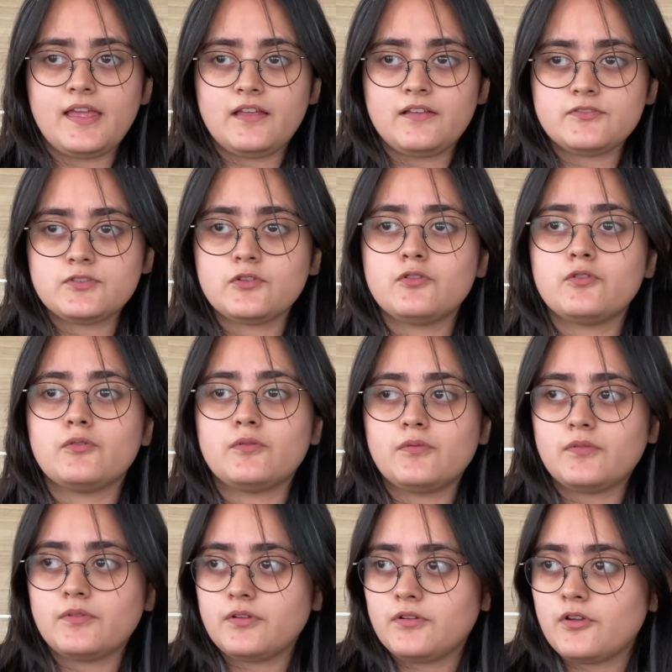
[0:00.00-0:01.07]
So
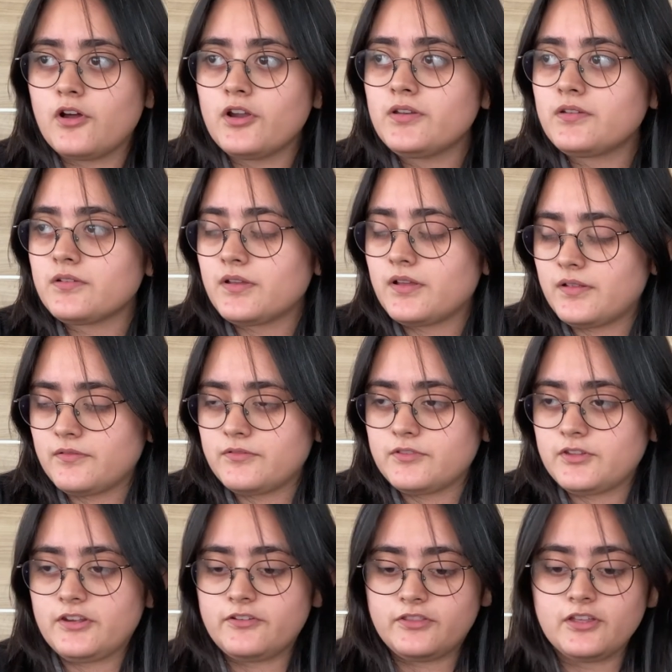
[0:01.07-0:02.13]
not
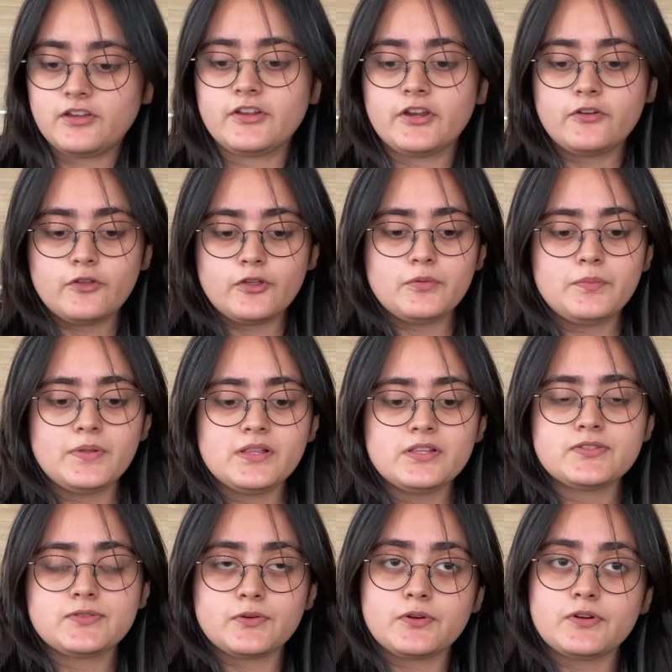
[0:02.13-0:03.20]
the renewable
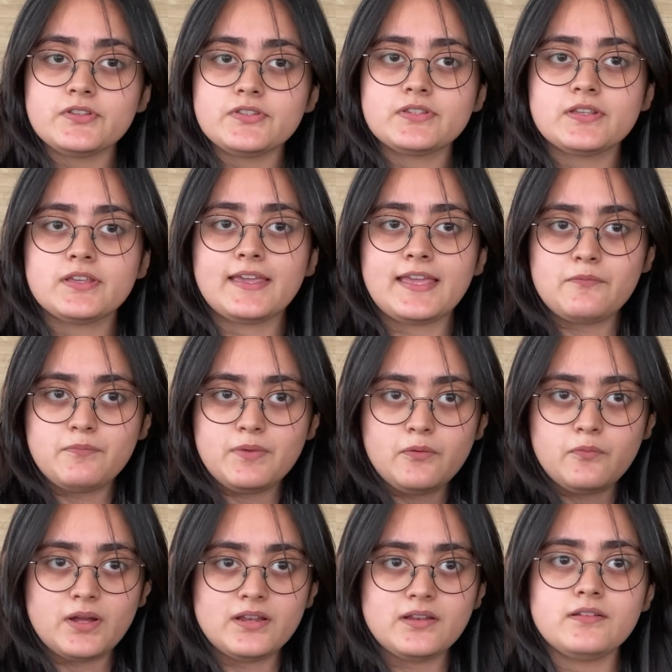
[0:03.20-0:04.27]
source can be
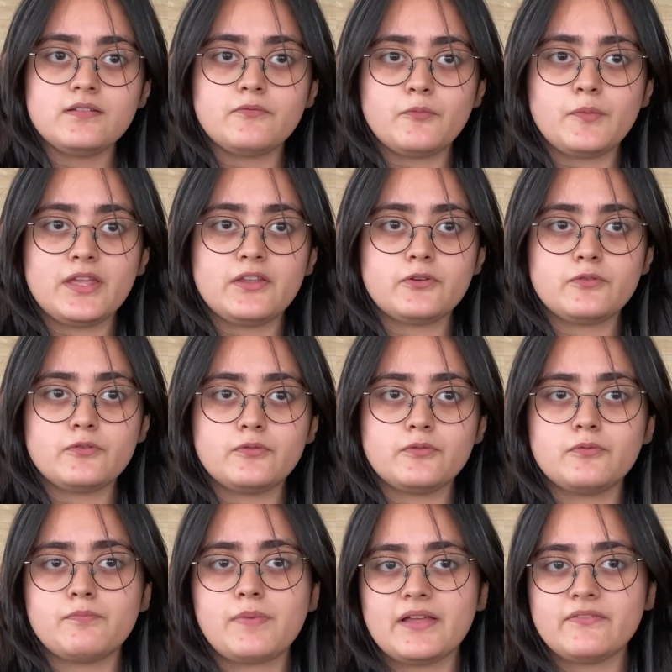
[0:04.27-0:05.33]
one way to
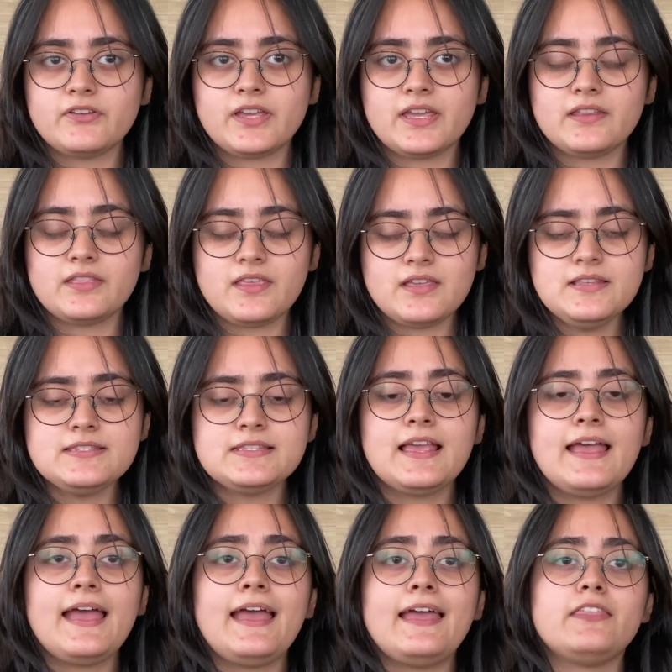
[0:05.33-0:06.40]
bifurcate things,
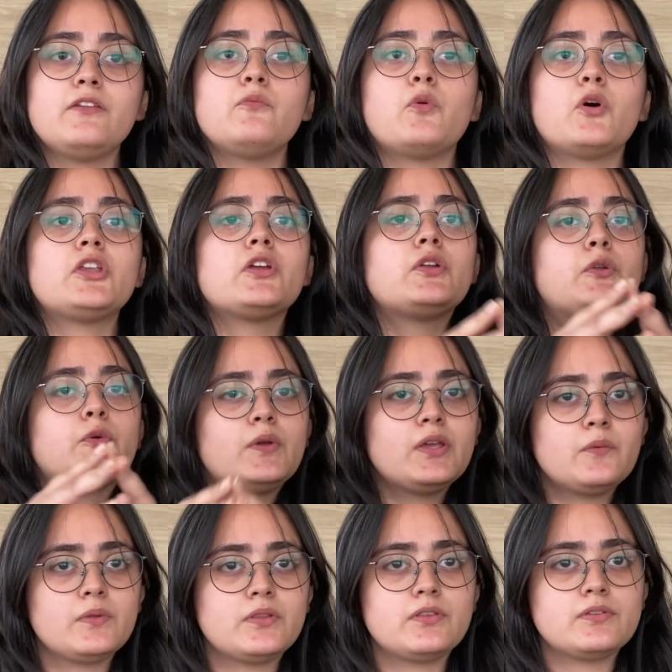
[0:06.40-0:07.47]
and then what you're
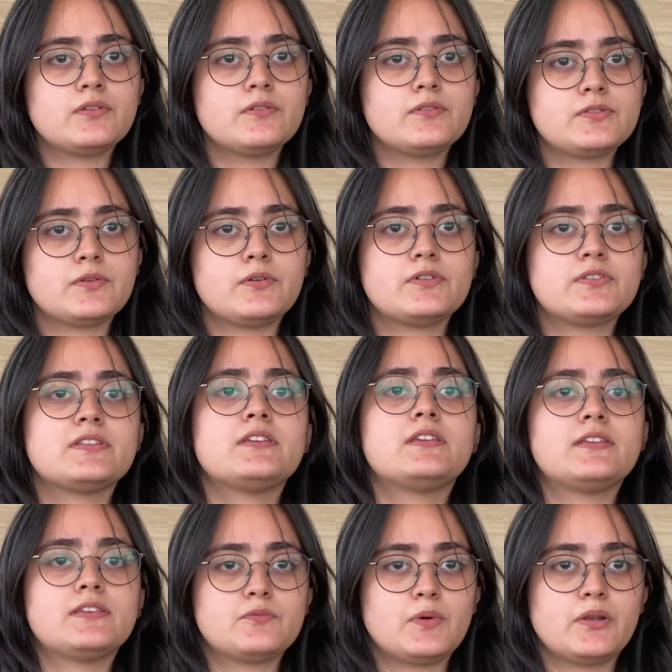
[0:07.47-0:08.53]
doing with the source
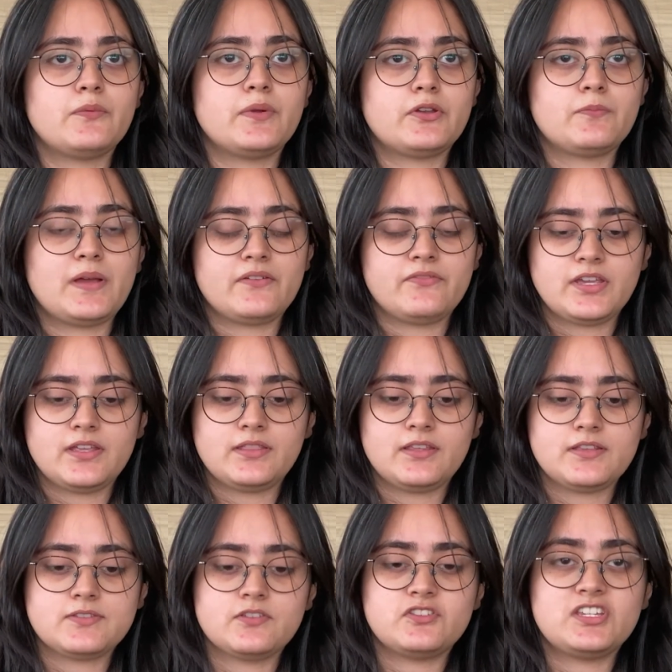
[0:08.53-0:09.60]
is one way to bifurcate
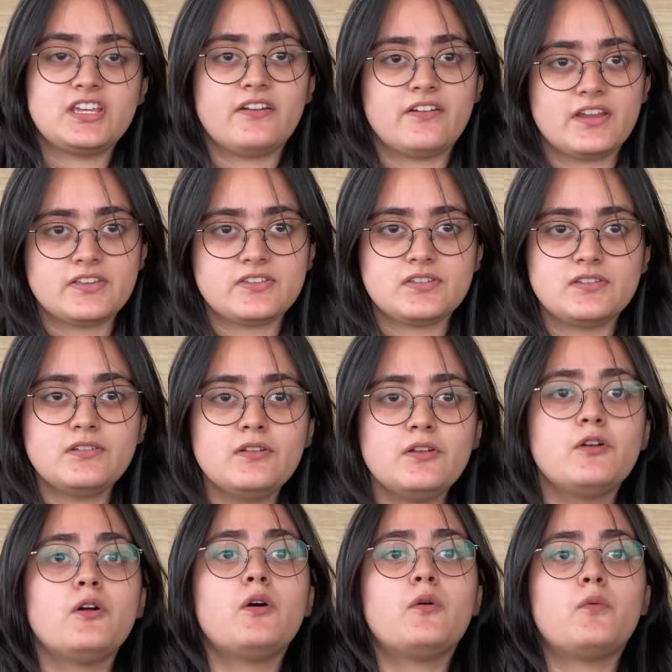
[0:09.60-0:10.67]
things. So generation,
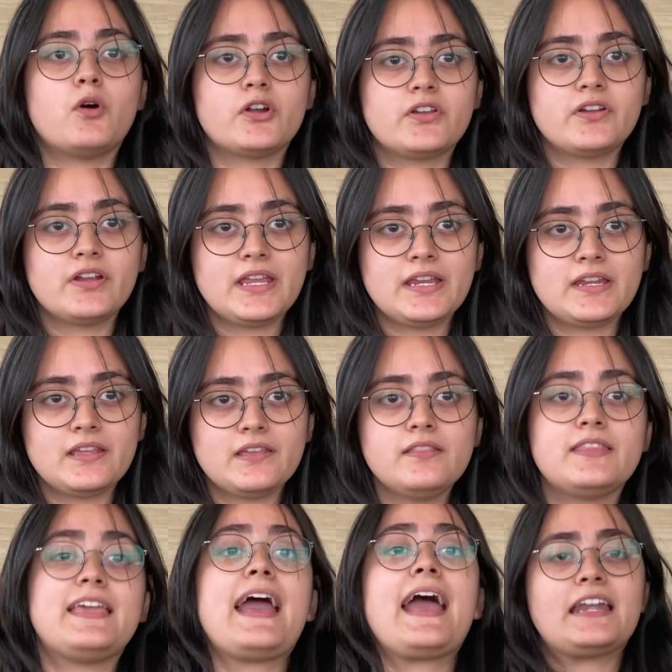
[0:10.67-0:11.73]
water heating,
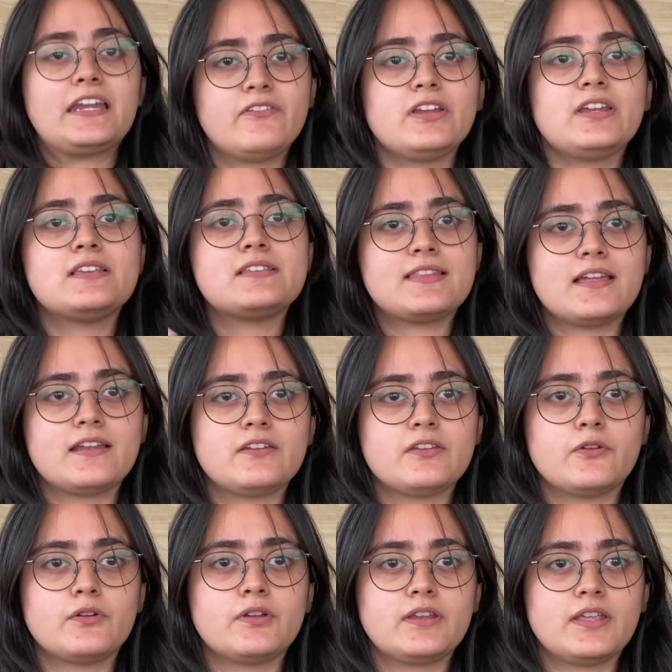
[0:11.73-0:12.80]
the activities that
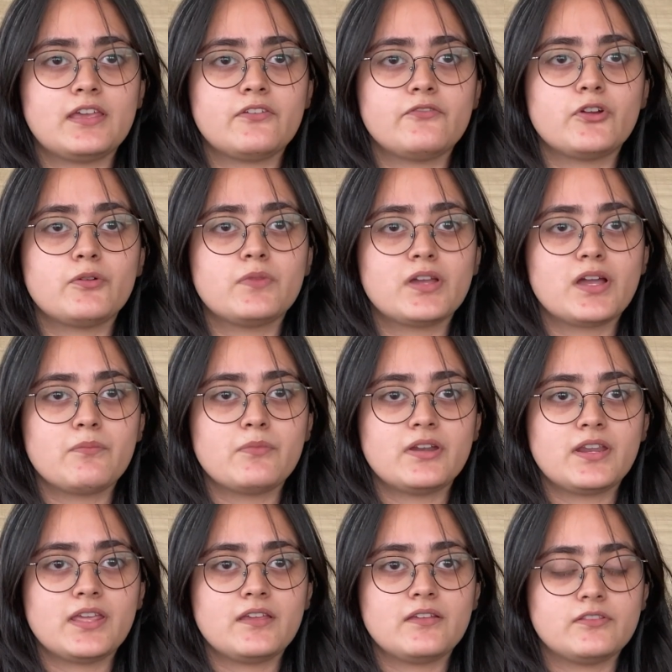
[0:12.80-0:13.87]
you're taking from the
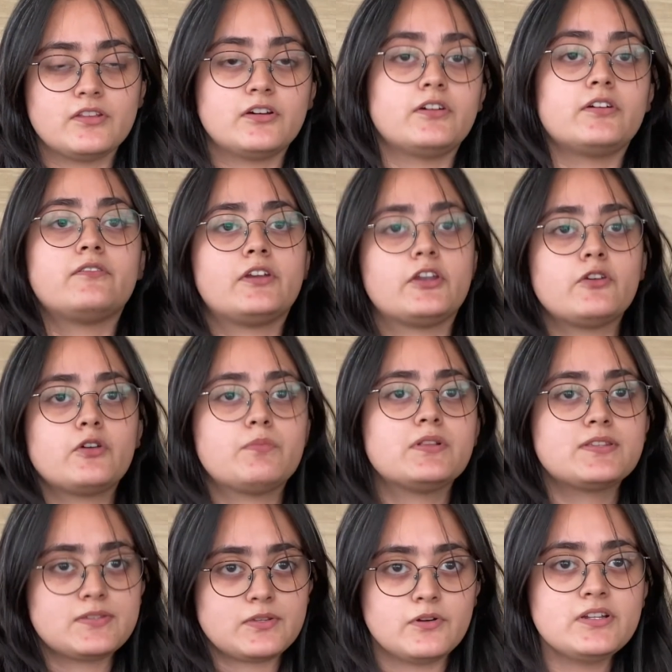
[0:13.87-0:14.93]
community, the renewable
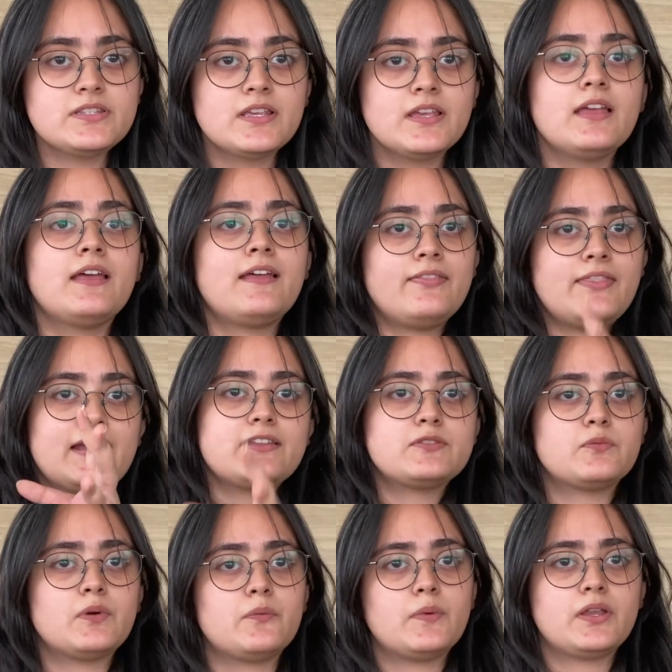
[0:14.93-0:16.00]
source, that is
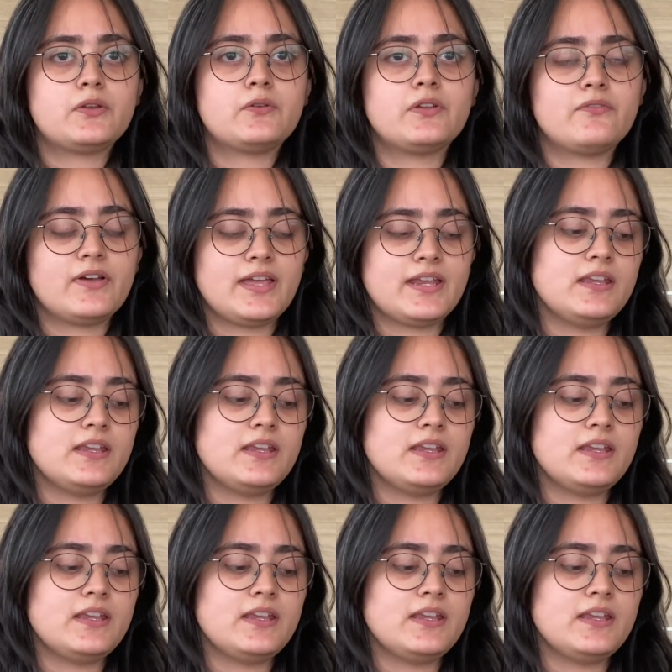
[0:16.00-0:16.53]
one way to divide